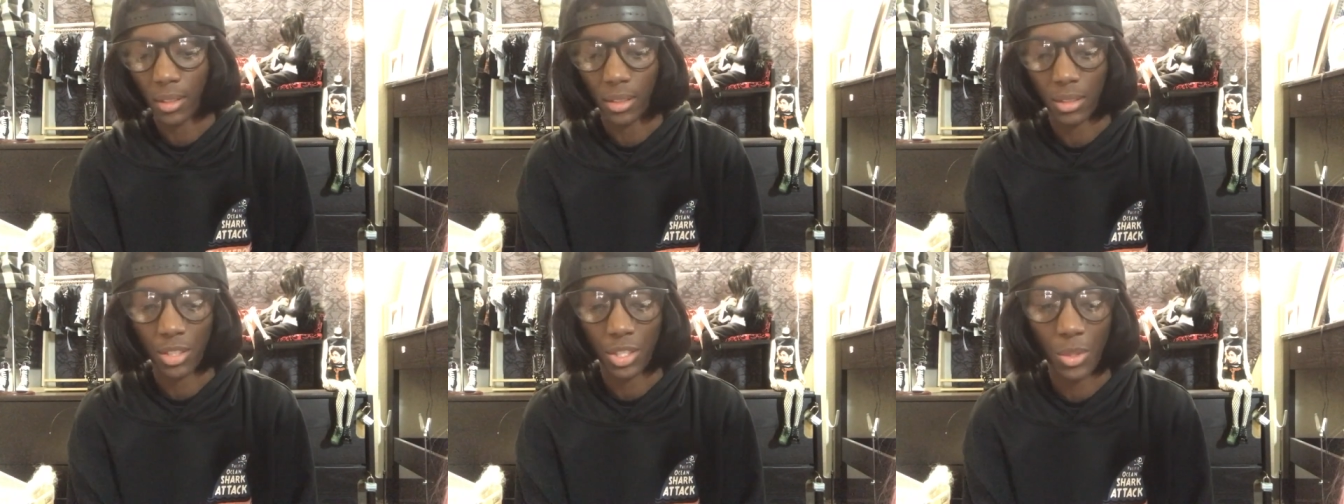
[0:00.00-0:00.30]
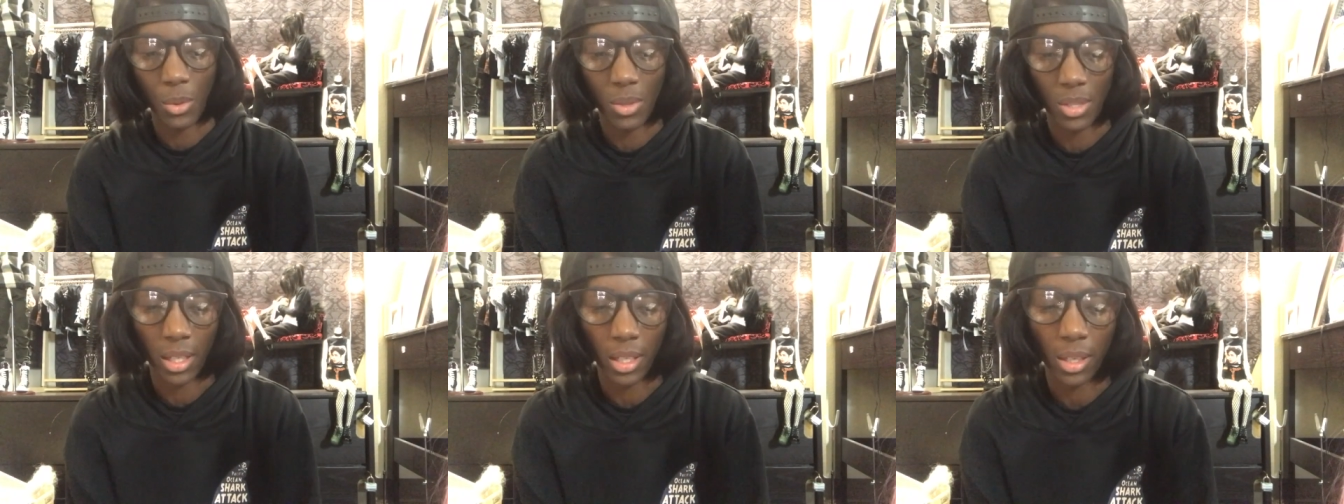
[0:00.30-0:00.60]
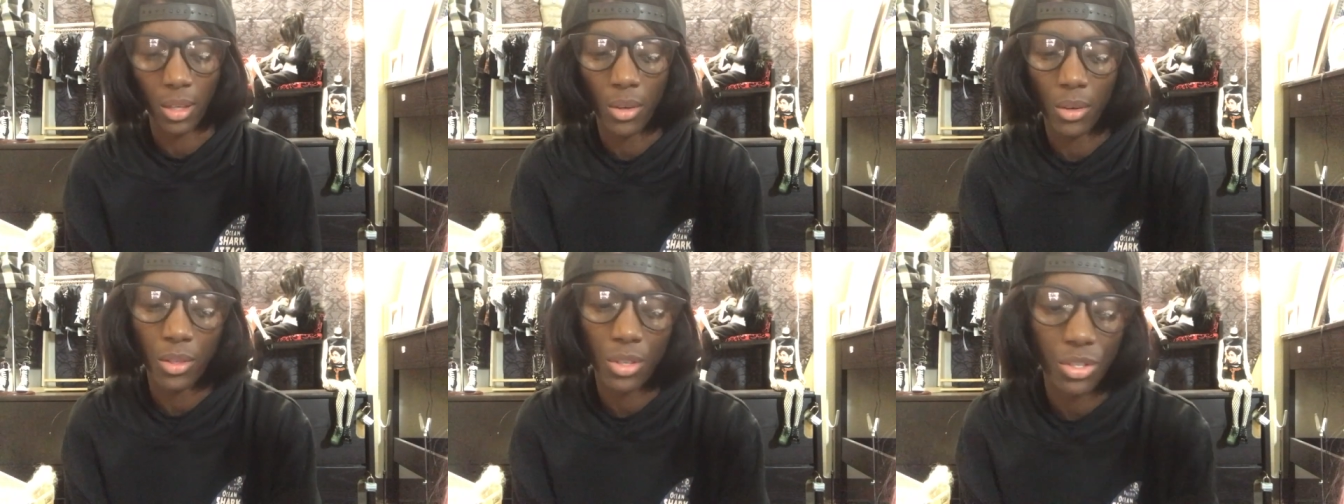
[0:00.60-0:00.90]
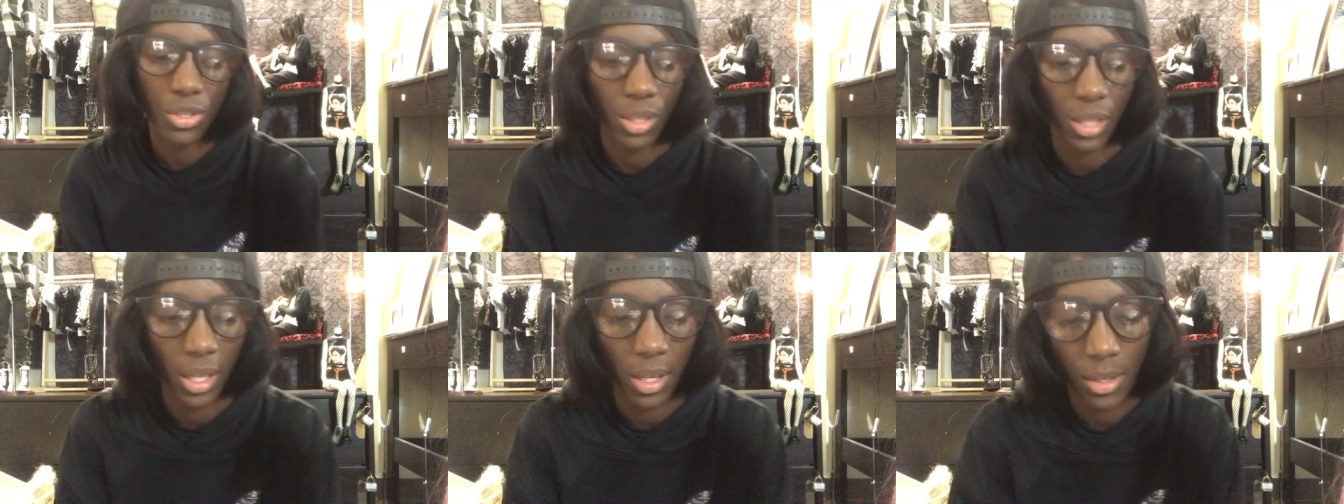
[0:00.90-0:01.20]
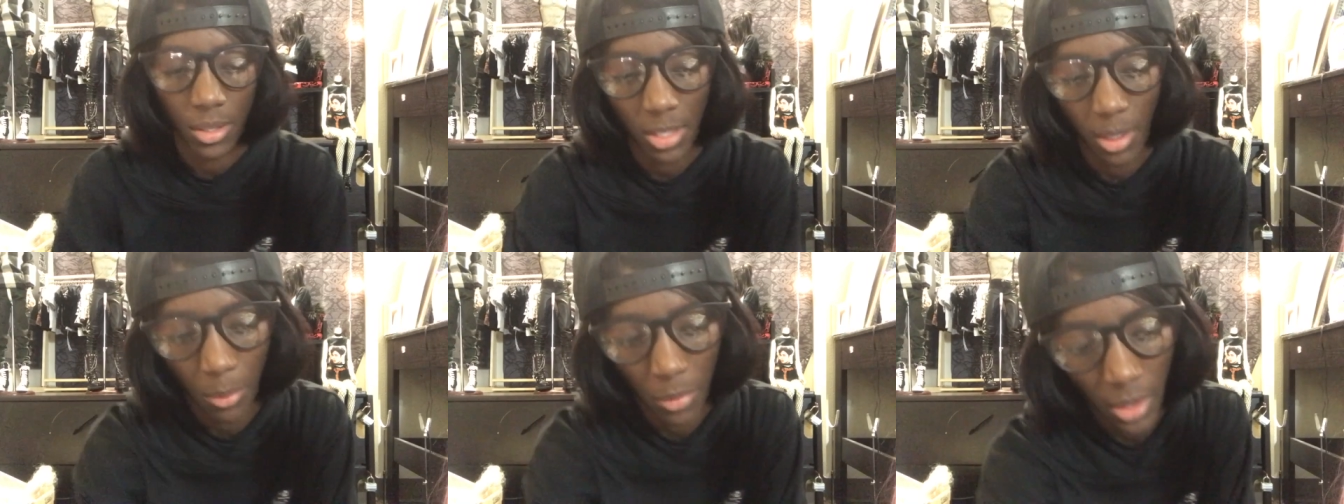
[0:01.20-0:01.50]
she was like oh you should get
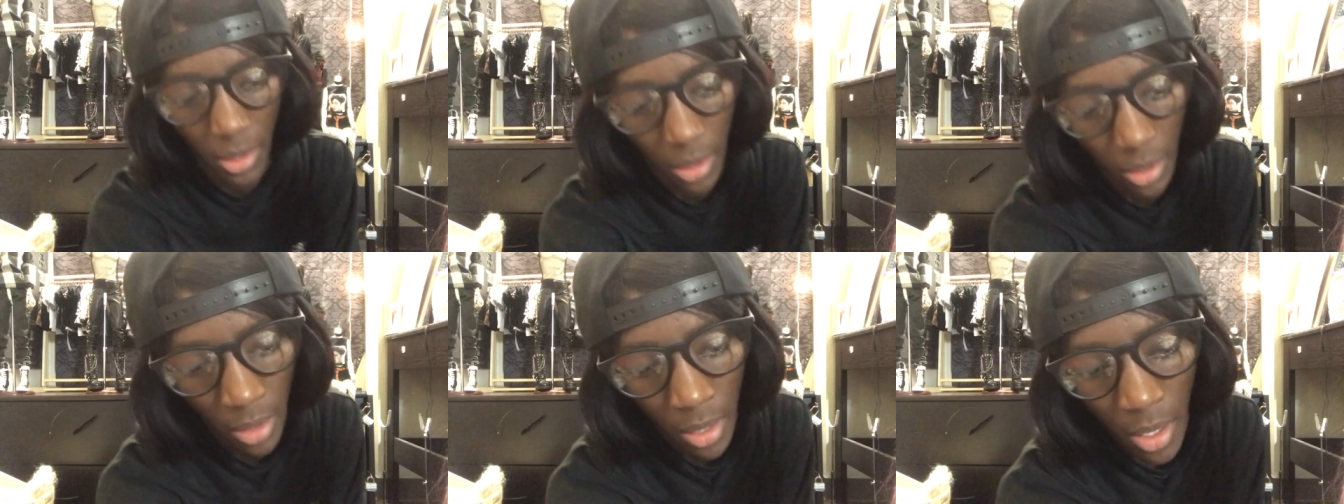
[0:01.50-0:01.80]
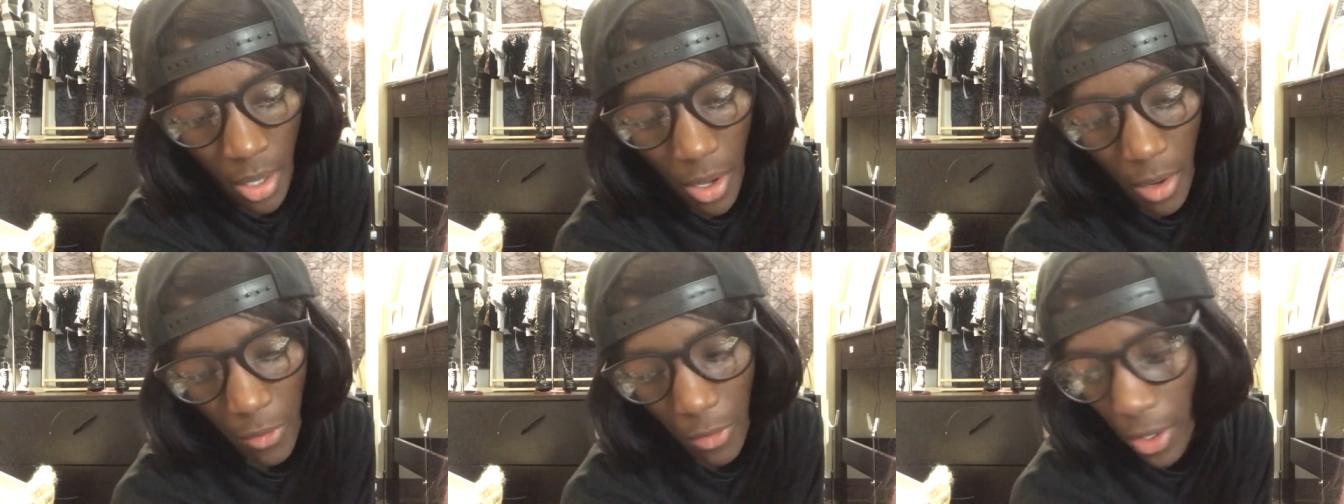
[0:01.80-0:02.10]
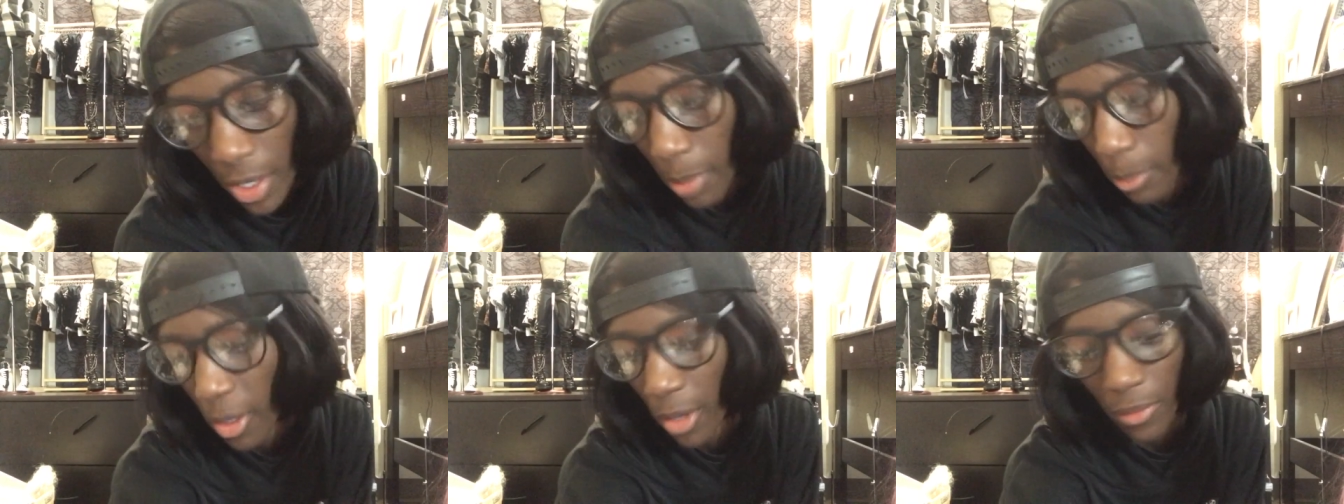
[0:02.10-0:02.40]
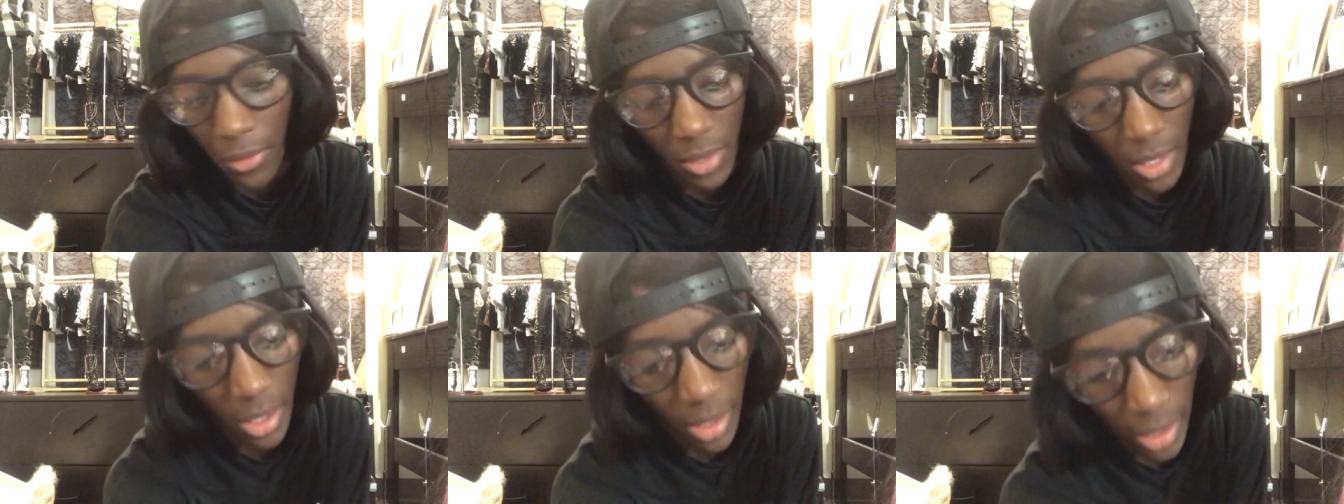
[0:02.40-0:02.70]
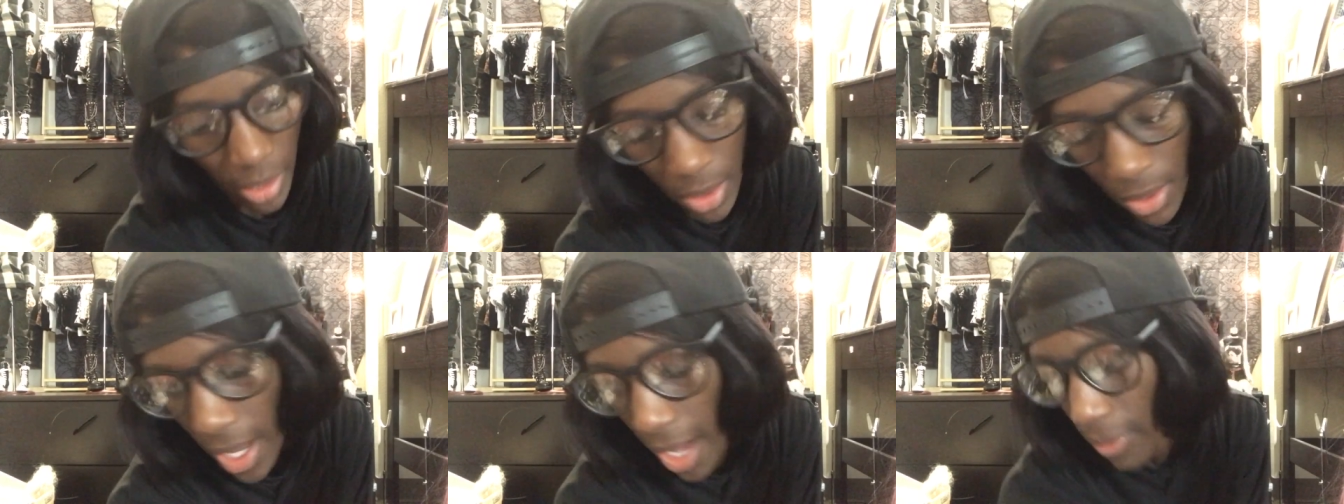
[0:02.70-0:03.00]
her something for her birthday
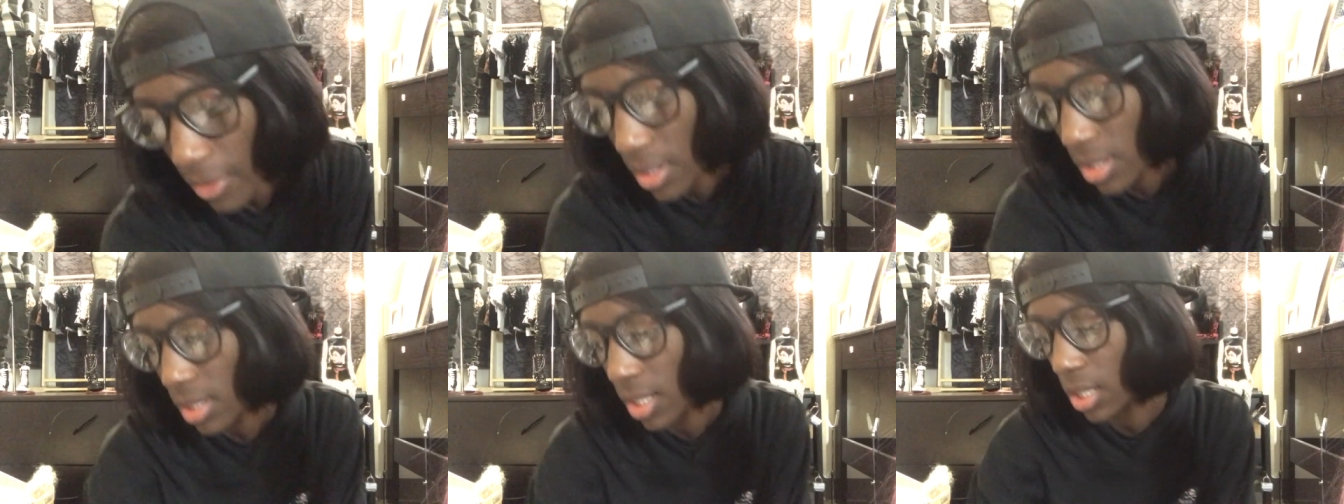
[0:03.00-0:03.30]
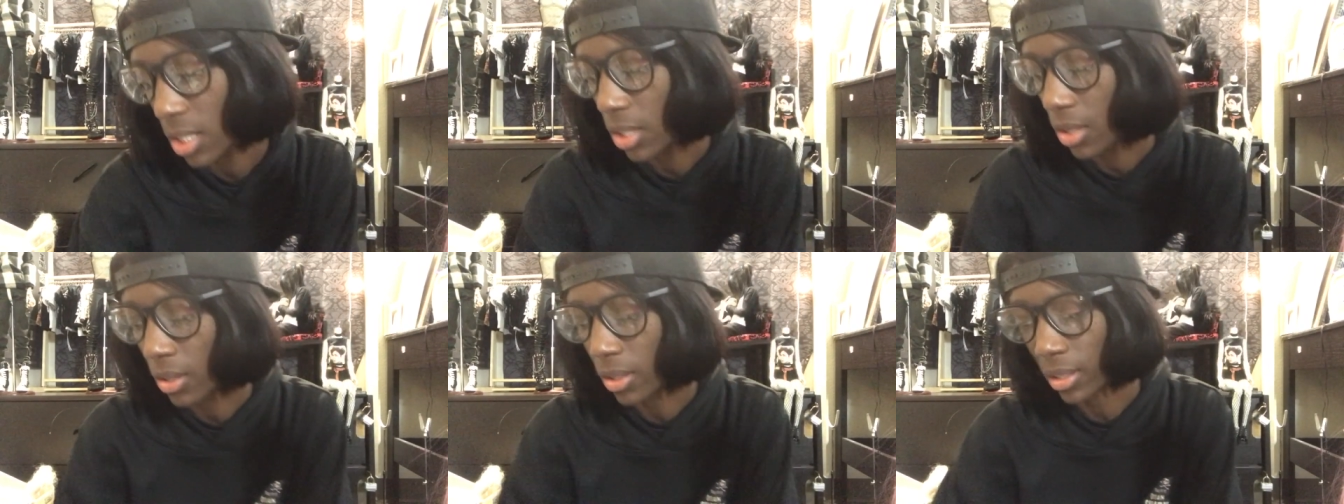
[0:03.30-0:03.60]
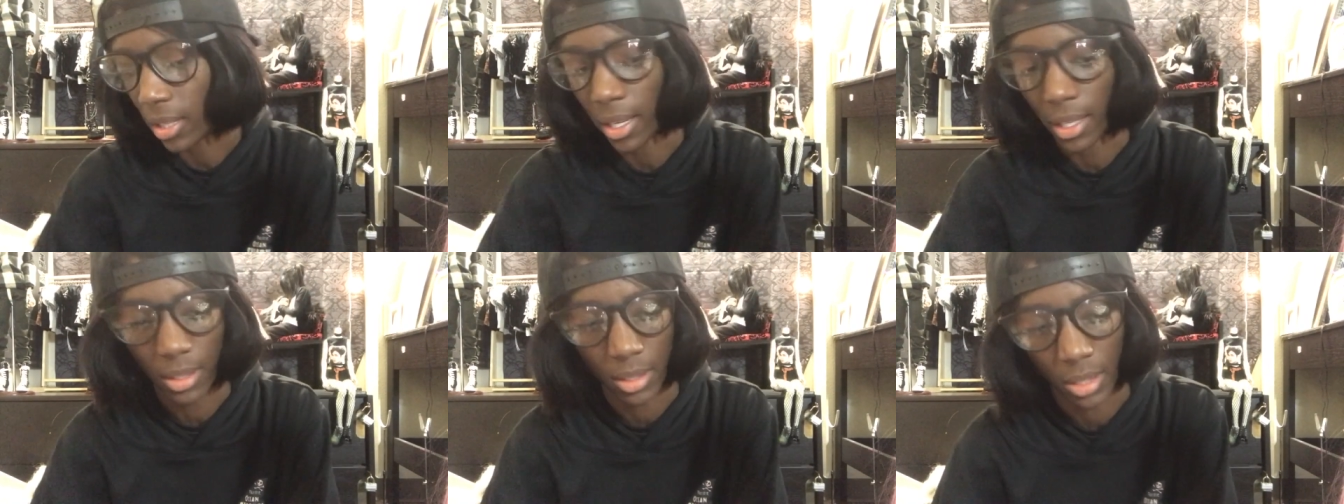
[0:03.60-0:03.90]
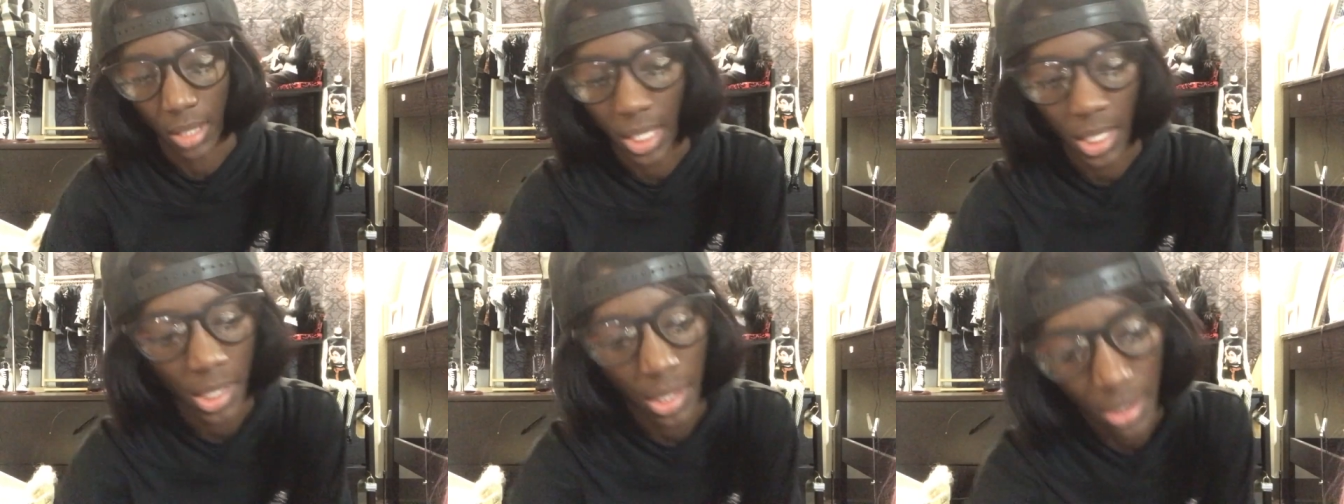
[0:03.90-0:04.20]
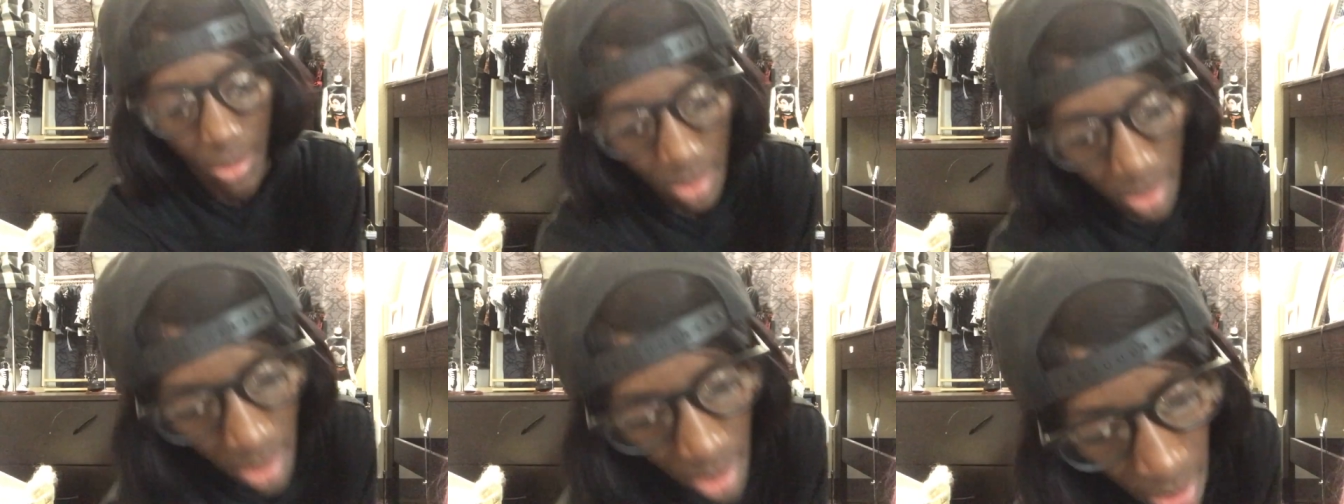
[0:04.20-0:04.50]
like you haven't seen her in like
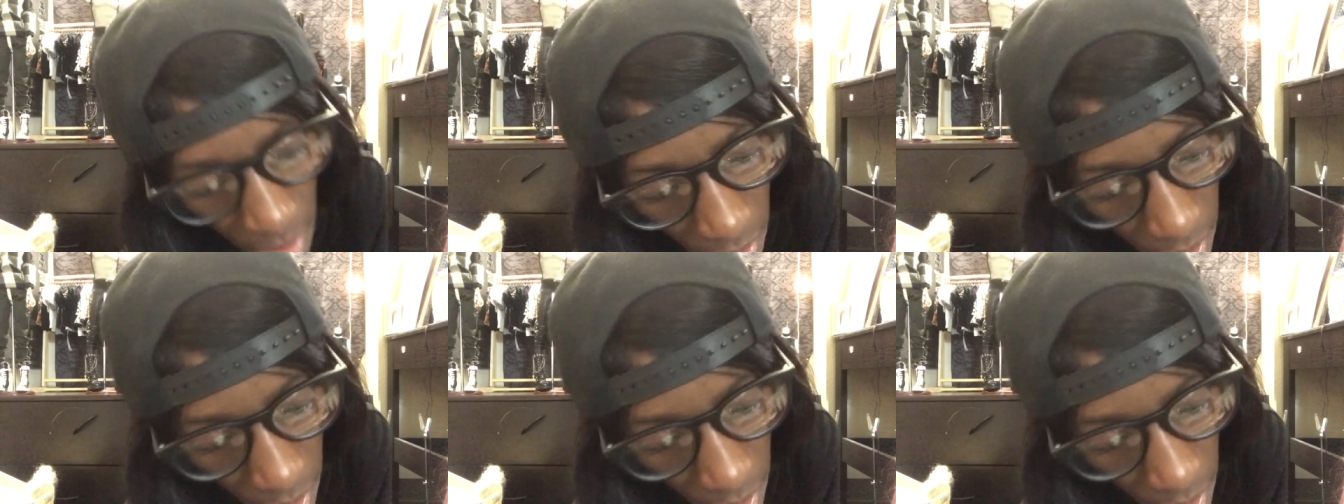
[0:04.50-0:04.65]
years